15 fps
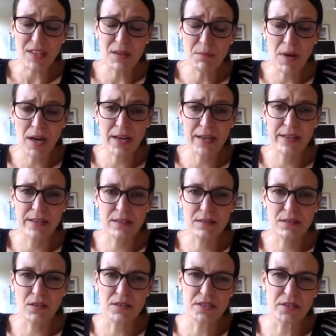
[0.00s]
My
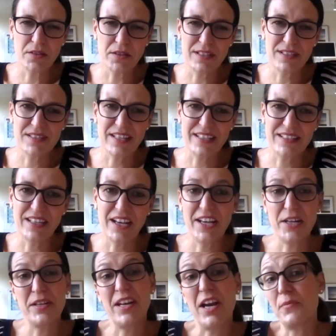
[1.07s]
concern is that
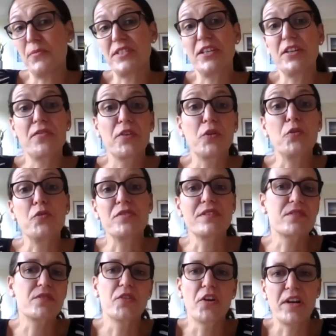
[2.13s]
99% of the users
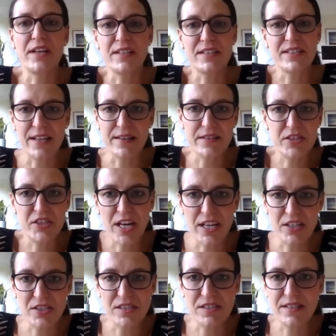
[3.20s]
do not understand the
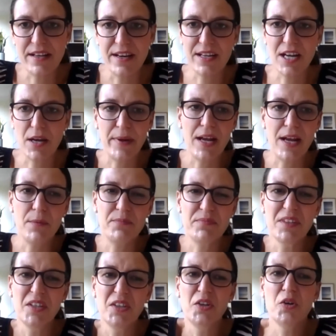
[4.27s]
changes that are coming up.
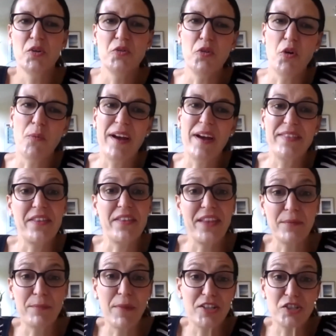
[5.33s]
nor might they
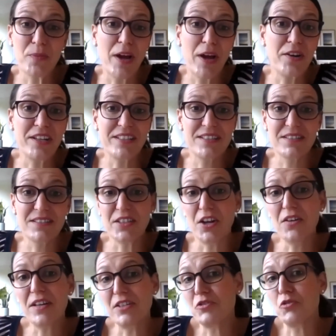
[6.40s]
think much about it,
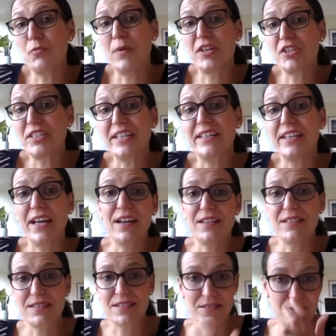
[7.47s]
in too much detail,
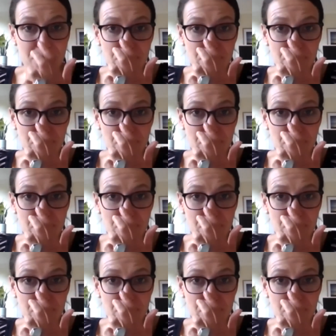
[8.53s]
as